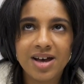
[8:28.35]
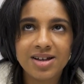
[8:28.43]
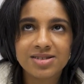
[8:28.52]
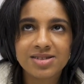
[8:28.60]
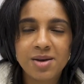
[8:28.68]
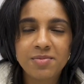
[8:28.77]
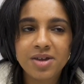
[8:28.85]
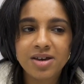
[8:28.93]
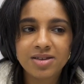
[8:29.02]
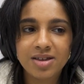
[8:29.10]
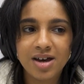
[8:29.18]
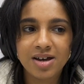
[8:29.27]
that's
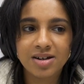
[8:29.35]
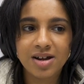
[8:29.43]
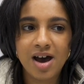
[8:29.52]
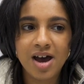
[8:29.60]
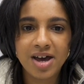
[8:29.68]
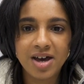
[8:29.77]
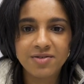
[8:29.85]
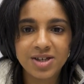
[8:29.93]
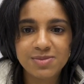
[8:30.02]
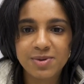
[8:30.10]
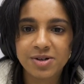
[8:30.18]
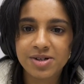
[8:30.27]
something that I have
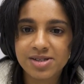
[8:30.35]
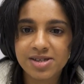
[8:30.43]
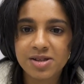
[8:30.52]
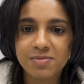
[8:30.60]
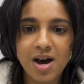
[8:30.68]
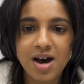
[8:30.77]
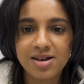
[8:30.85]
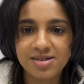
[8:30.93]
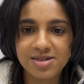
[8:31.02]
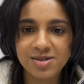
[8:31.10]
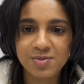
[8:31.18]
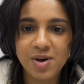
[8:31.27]
experienced in the
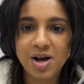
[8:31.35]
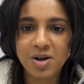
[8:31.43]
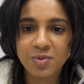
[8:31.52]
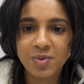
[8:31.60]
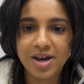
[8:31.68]
past as well,